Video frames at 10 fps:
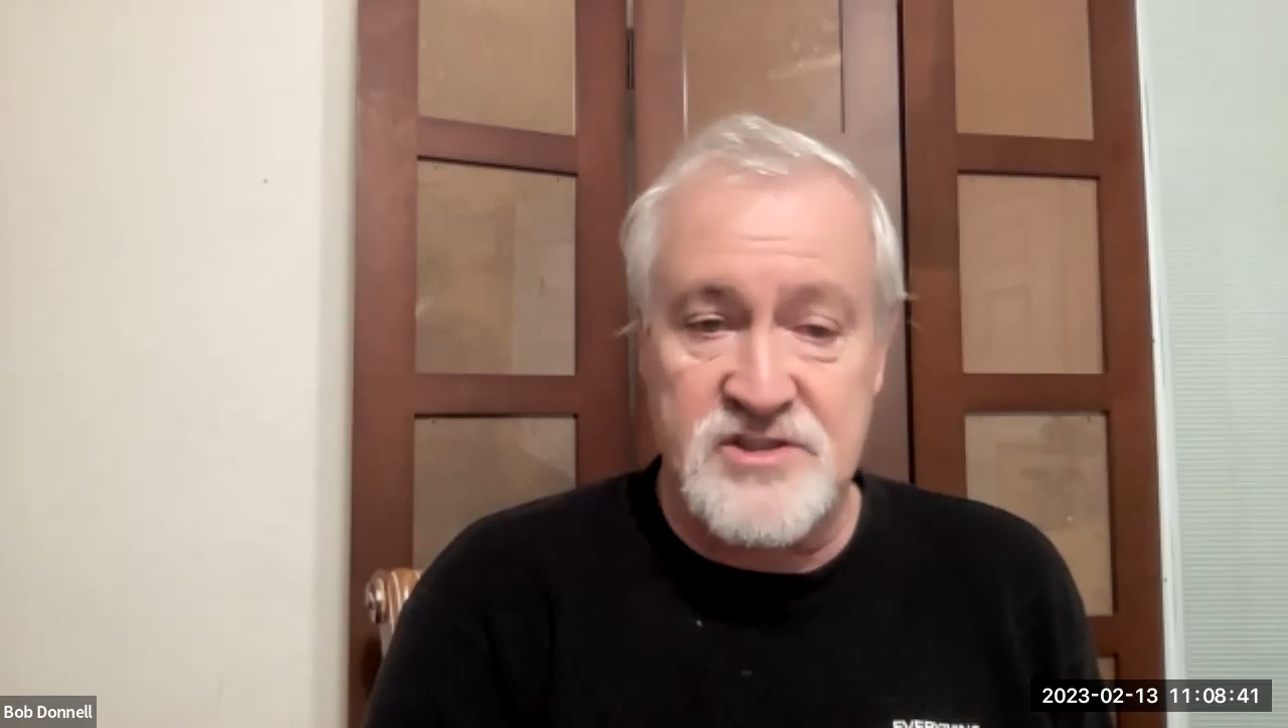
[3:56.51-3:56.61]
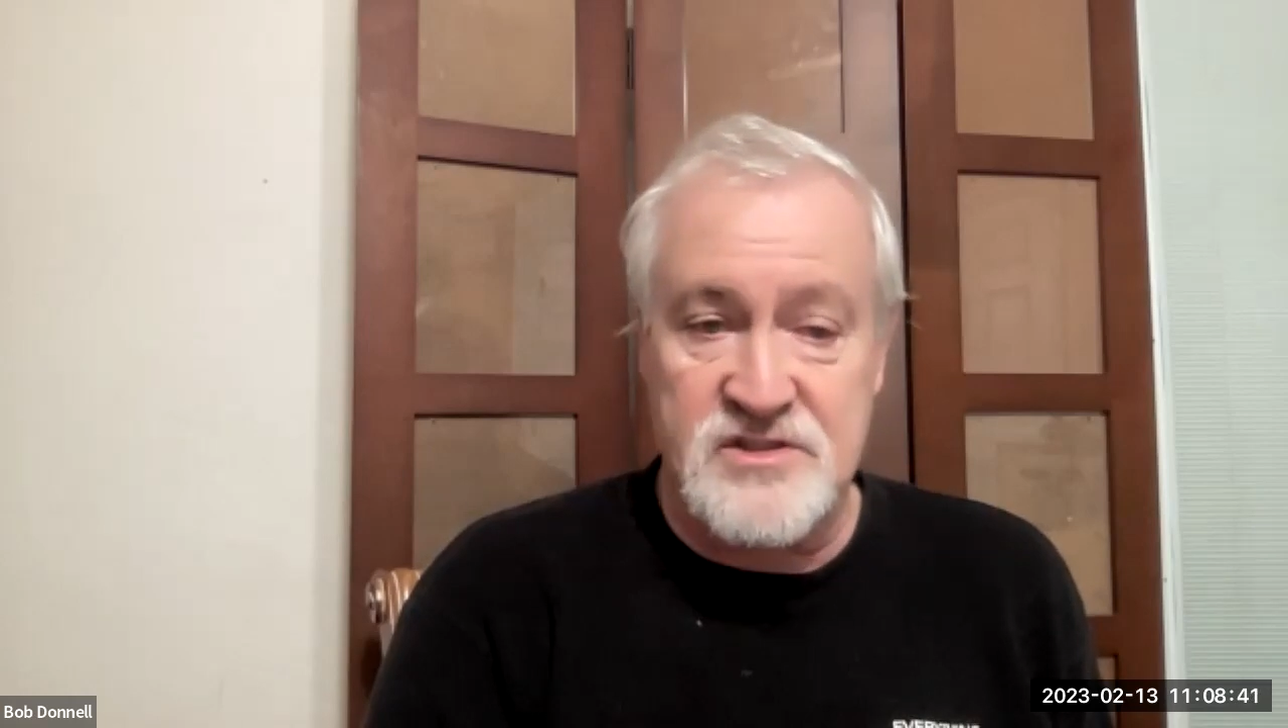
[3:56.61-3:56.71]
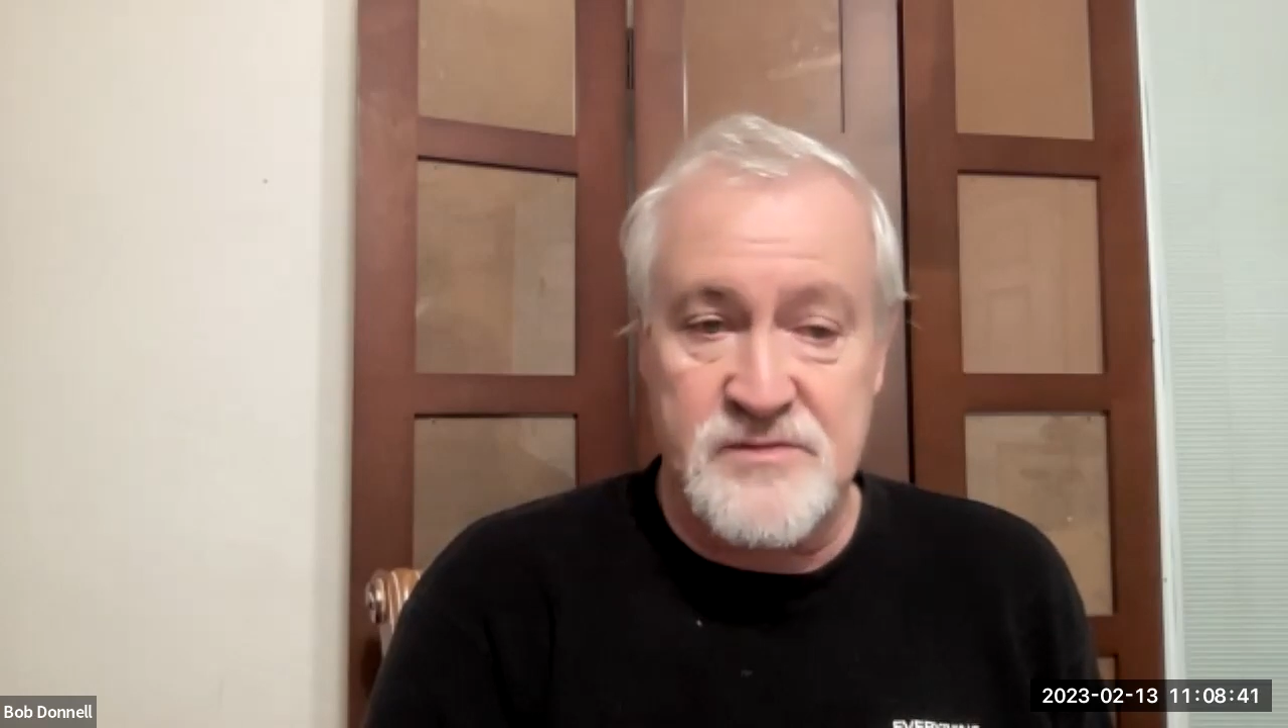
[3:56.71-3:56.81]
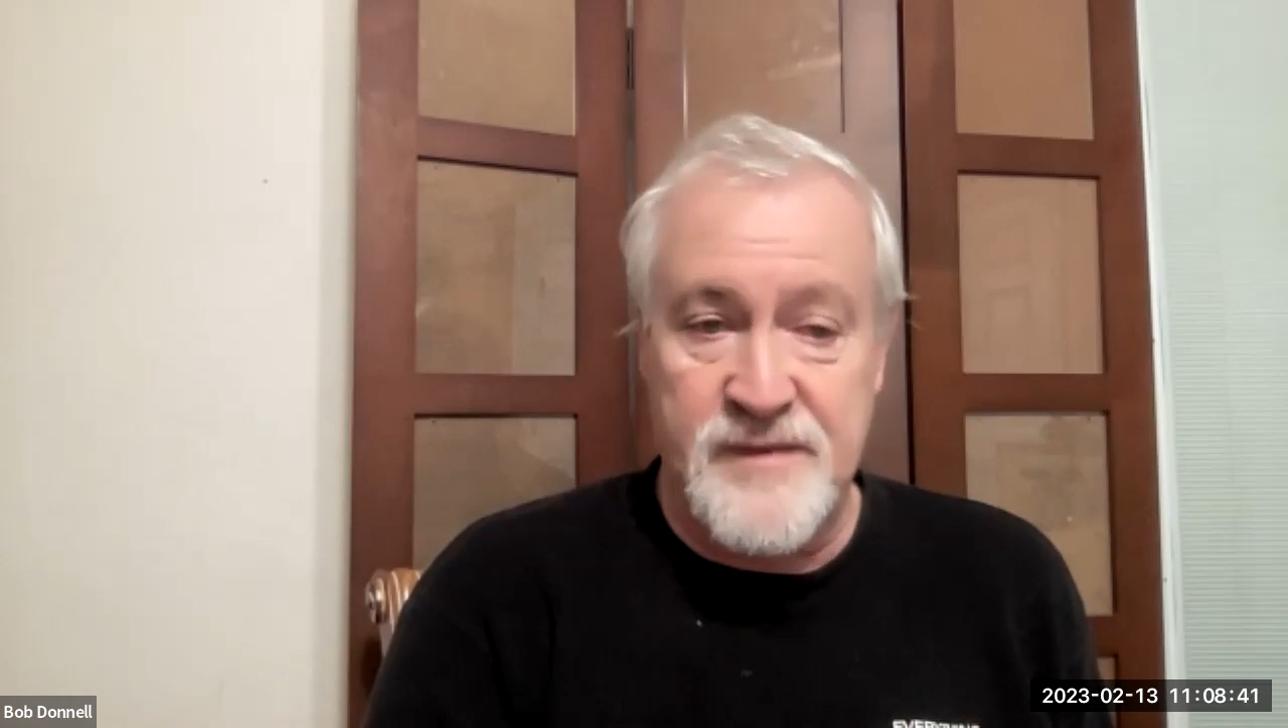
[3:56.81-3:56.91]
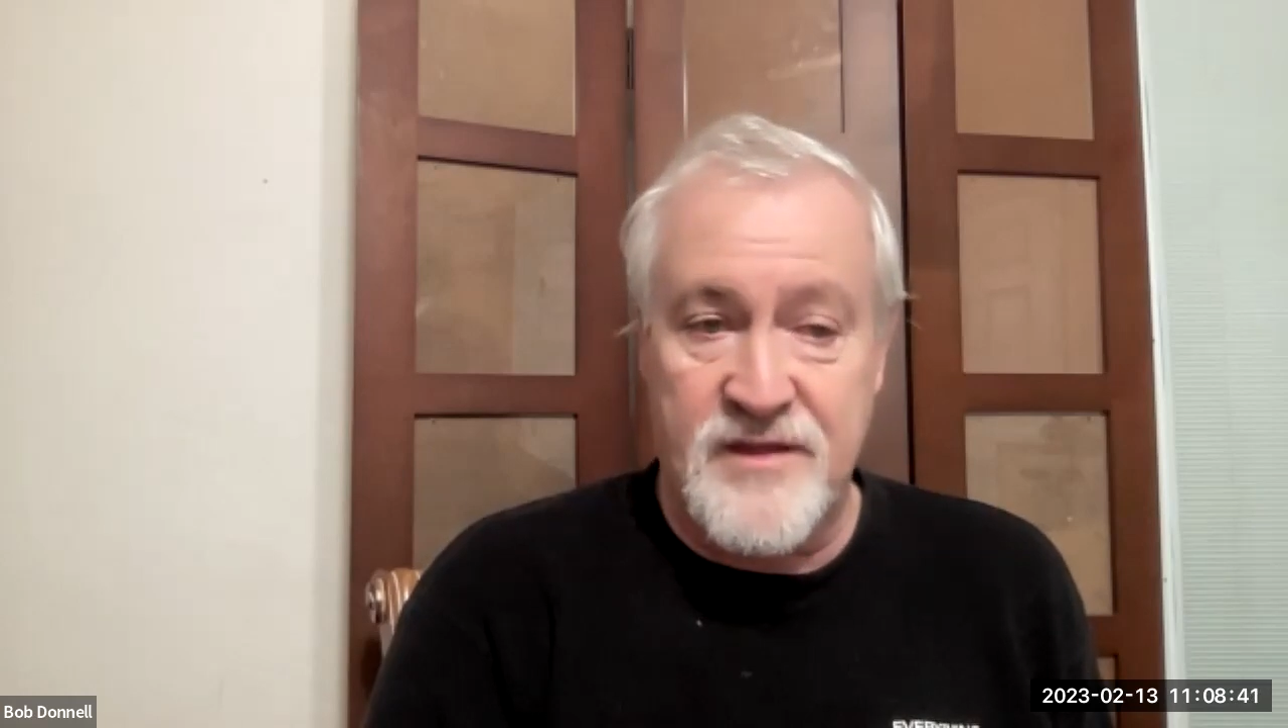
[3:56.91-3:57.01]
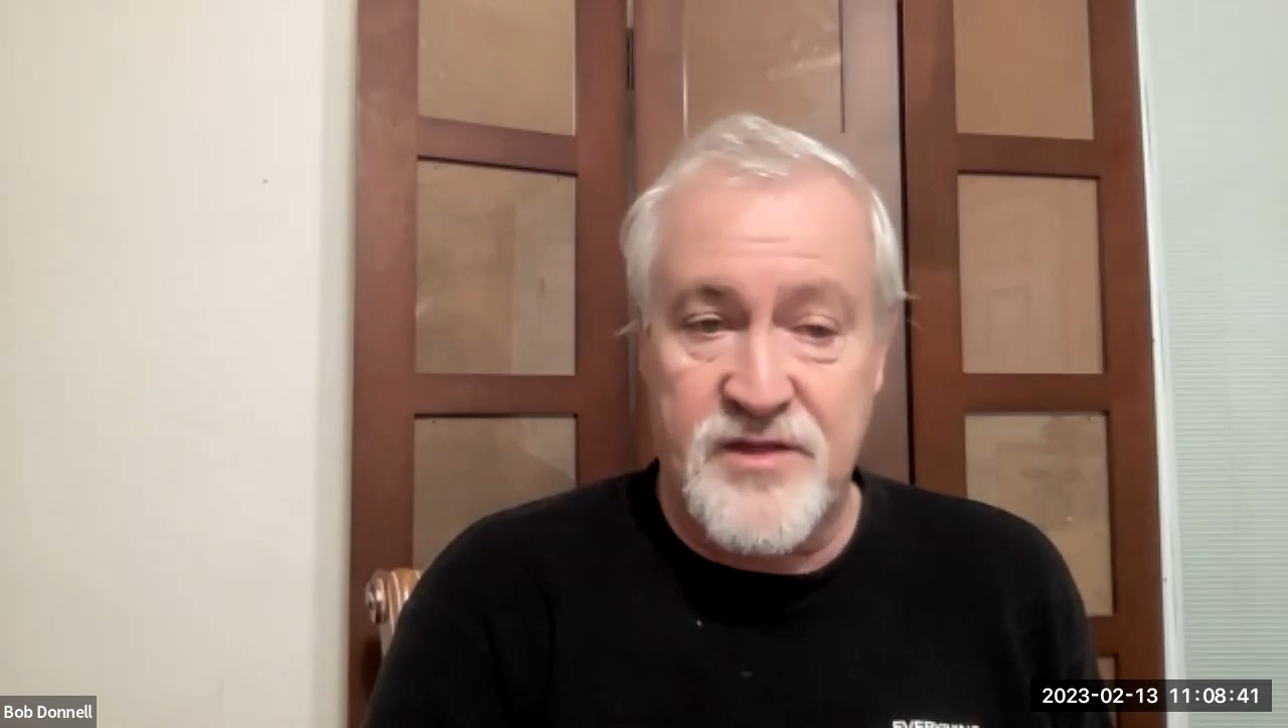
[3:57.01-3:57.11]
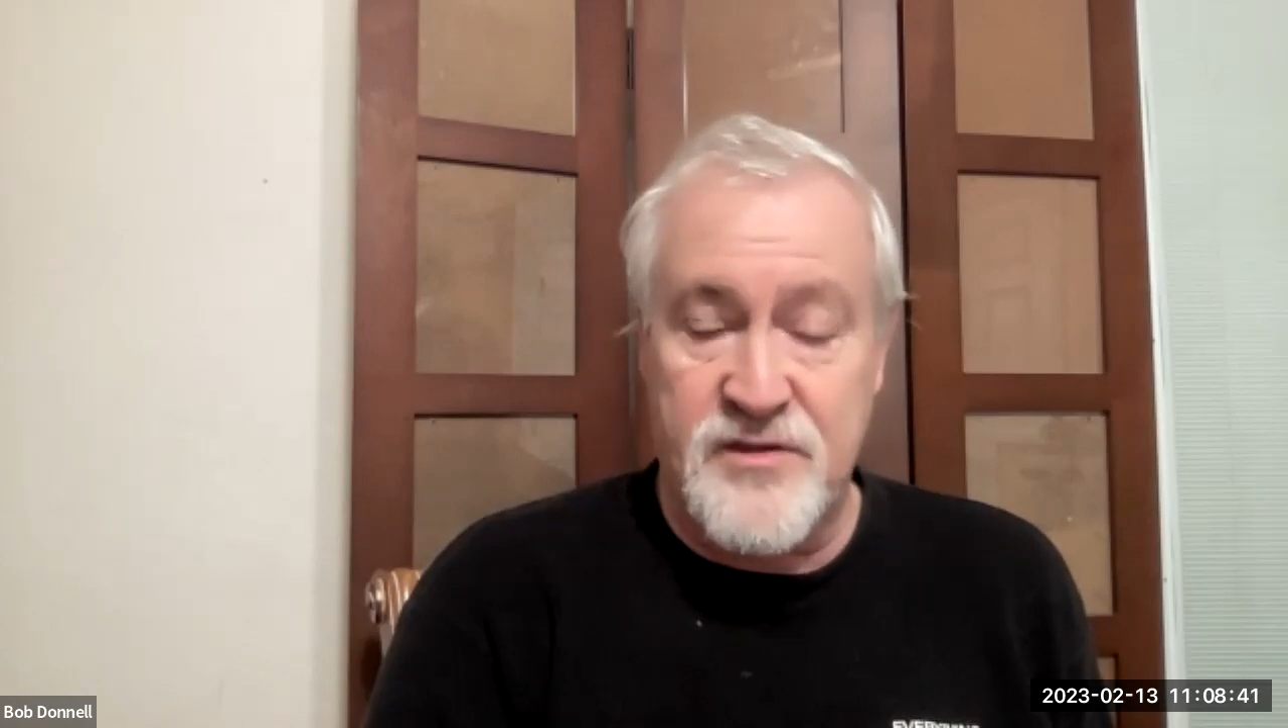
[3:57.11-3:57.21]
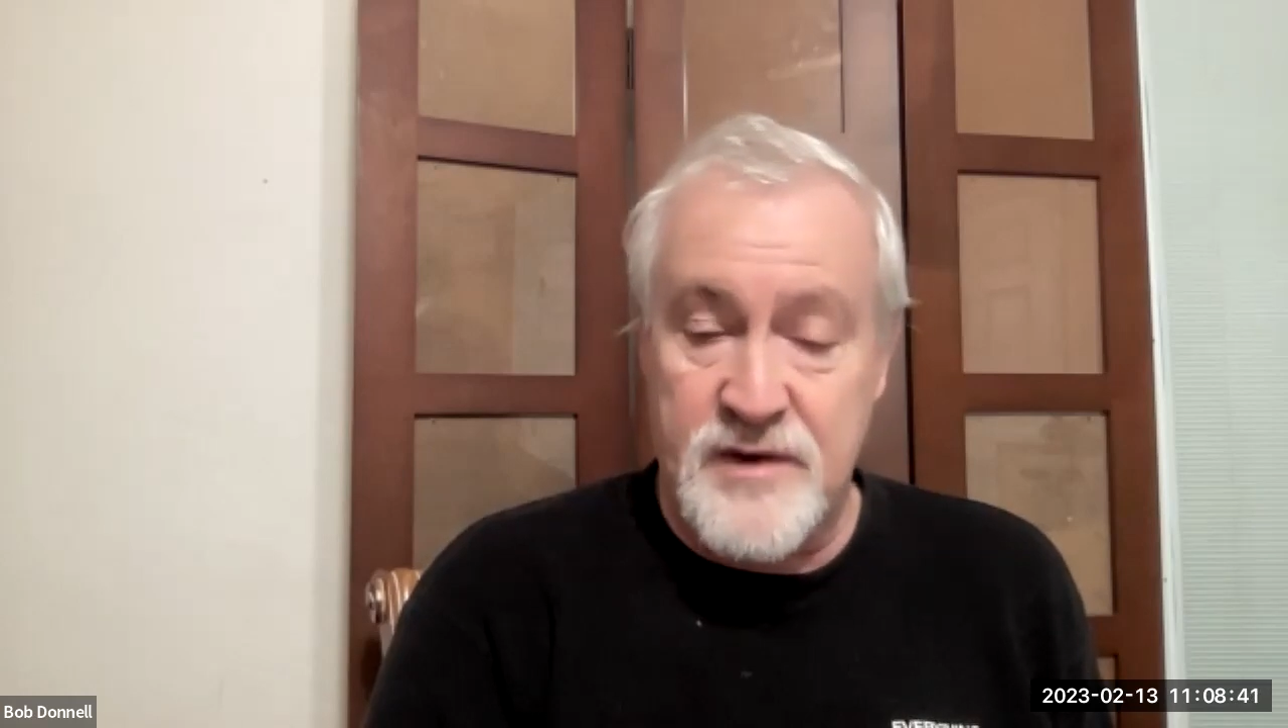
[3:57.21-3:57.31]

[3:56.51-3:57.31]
She goes, About